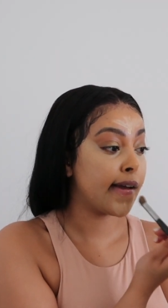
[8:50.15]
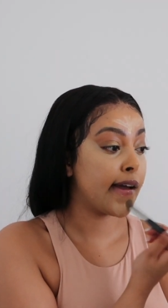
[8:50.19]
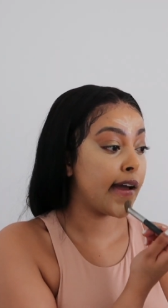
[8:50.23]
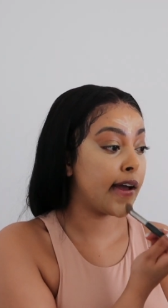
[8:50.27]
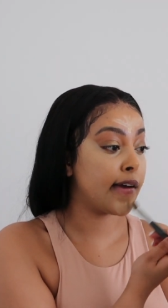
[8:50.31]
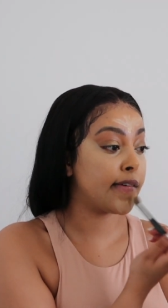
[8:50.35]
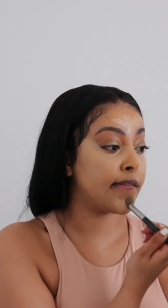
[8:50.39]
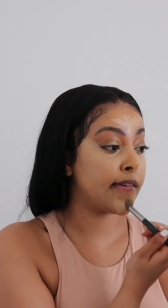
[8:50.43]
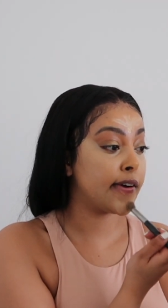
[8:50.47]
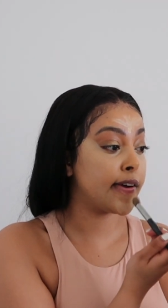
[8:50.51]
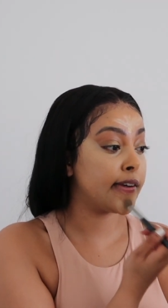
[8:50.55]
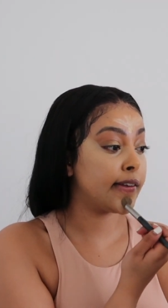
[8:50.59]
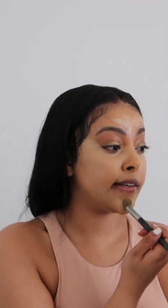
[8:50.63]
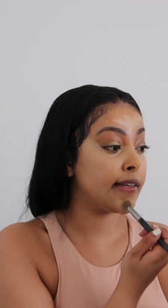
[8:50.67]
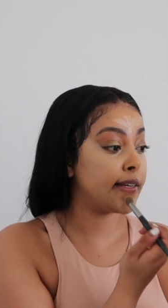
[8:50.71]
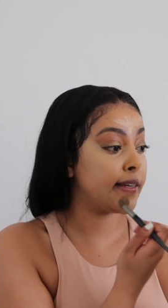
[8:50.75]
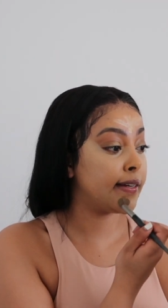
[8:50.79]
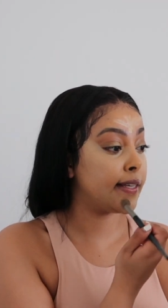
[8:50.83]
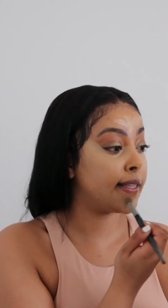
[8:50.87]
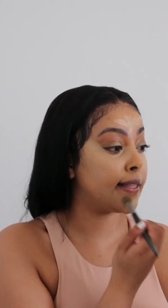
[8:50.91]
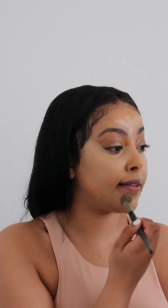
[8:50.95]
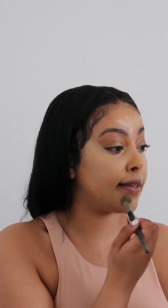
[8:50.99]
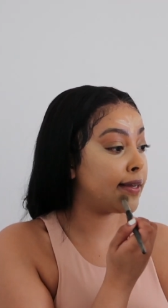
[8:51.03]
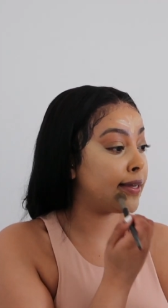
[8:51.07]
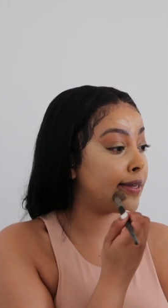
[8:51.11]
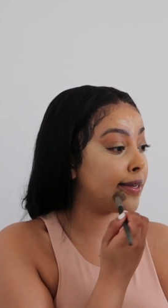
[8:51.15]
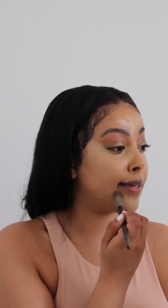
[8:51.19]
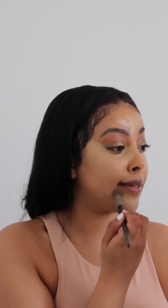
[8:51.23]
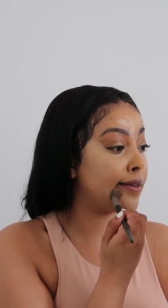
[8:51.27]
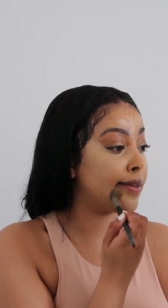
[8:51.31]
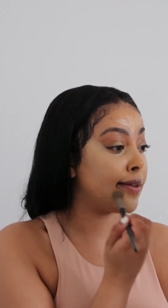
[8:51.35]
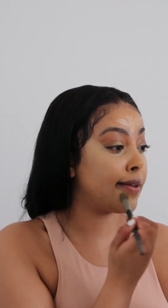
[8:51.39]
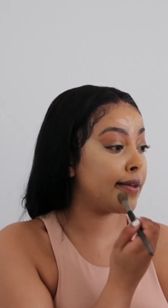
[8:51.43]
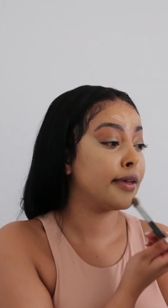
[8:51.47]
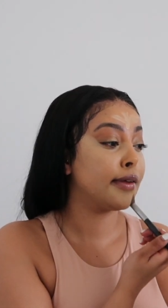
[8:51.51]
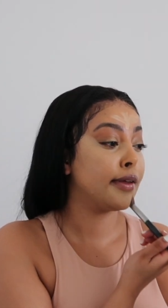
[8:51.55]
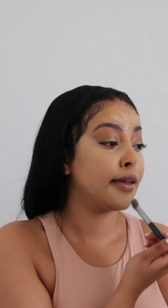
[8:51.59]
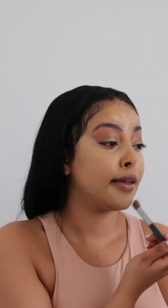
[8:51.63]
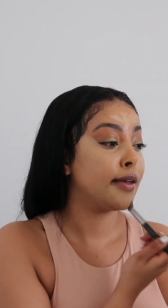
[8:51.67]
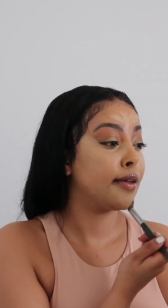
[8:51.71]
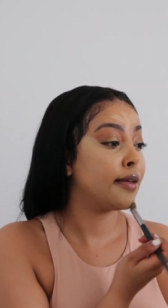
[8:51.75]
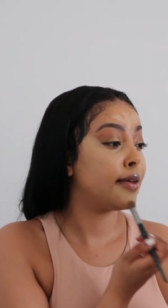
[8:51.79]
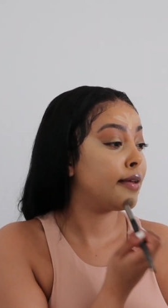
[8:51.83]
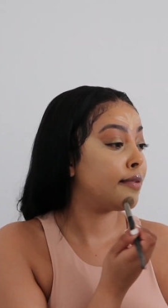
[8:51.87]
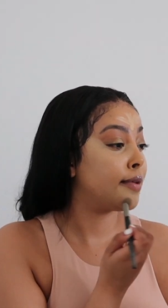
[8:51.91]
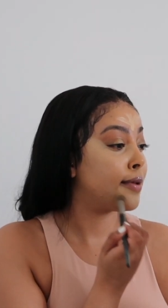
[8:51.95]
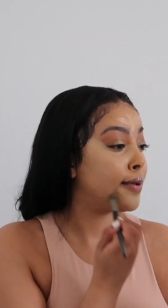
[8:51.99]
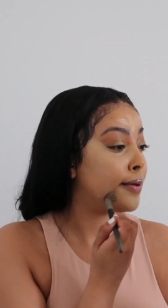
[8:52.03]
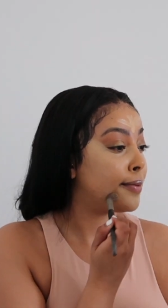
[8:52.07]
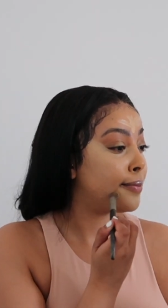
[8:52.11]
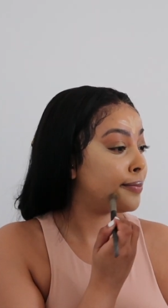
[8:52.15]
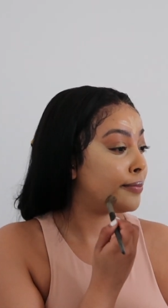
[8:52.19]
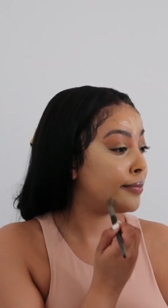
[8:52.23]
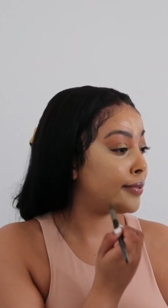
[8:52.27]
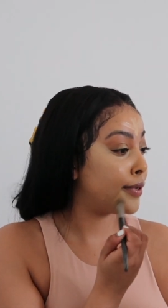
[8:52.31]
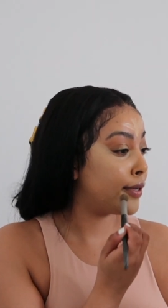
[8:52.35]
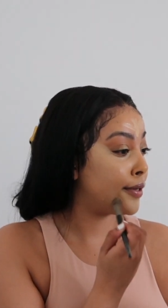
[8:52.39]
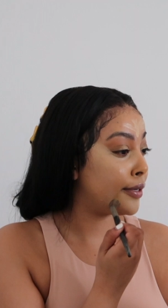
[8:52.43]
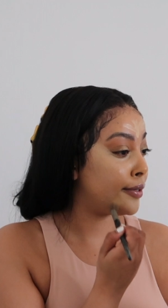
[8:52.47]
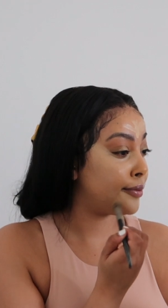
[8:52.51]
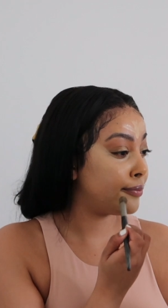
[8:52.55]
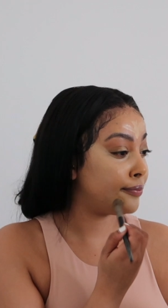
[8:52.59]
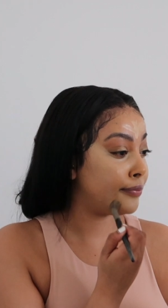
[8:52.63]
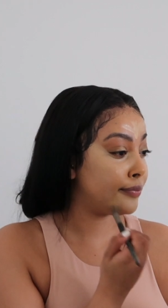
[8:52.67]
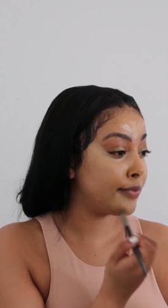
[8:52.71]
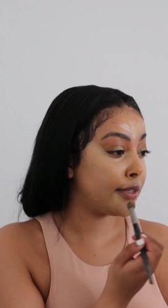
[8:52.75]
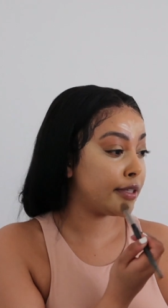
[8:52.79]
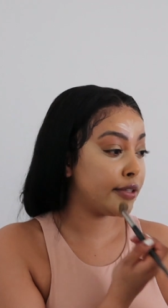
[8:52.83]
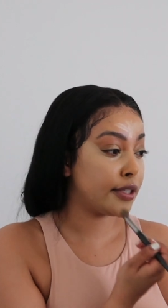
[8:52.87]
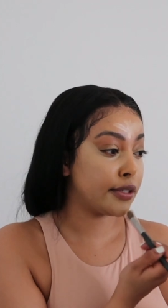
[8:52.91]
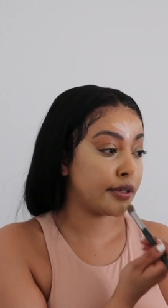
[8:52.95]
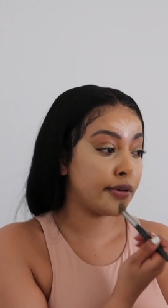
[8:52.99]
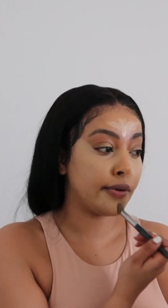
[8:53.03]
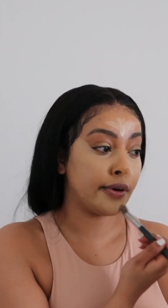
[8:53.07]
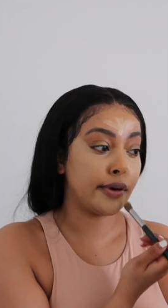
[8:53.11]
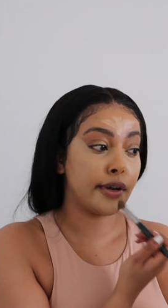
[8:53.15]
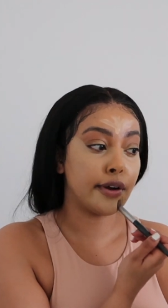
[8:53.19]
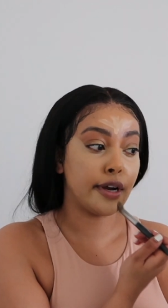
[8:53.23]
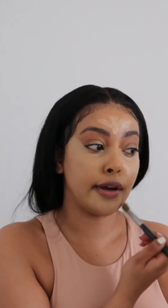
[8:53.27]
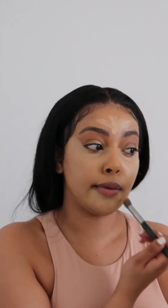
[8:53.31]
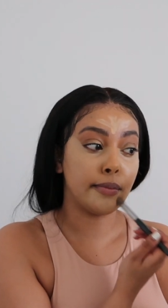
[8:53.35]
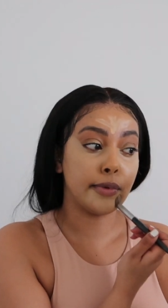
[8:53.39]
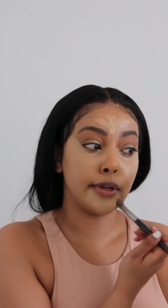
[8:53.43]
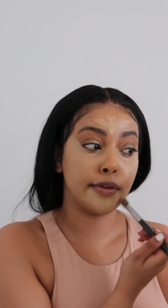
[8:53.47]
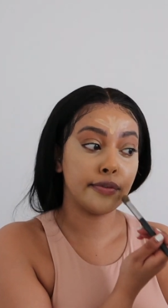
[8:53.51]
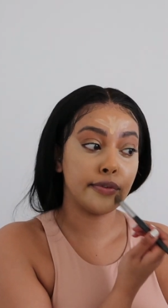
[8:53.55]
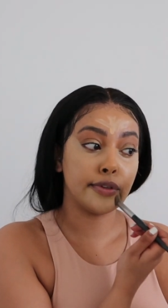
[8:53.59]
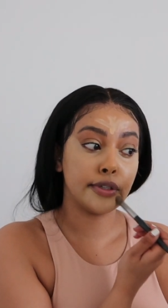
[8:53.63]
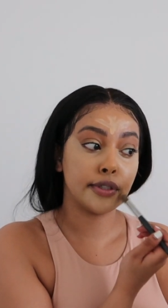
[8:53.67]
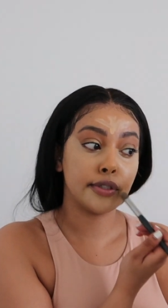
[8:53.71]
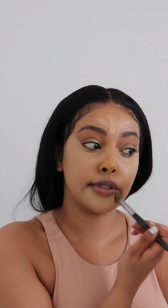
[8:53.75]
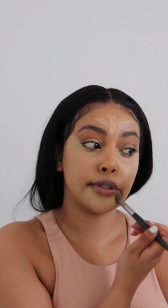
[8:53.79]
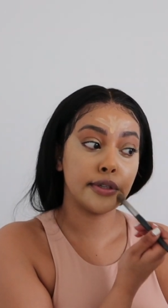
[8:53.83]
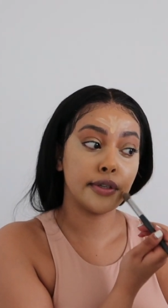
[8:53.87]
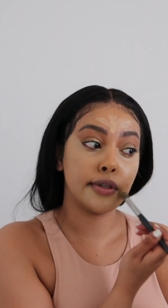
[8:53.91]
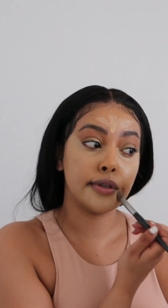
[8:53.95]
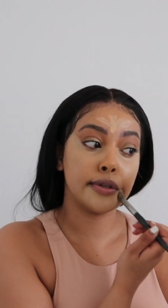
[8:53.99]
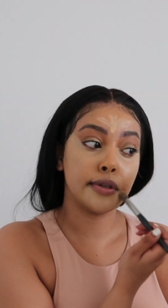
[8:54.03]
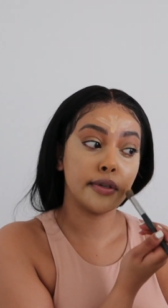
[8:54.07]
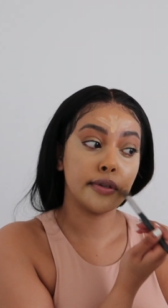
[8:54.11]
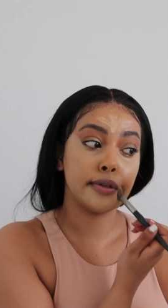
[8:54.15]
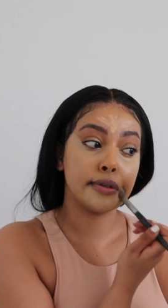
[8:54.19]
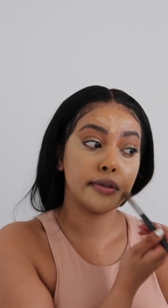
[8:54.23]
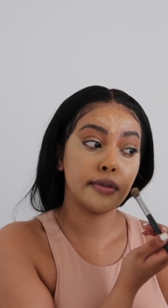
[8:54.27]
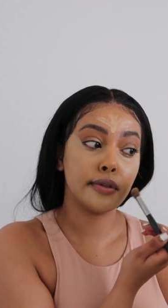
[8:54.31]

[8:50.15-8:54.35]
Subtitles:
At first I didn't like it, but it's growing on me for sure.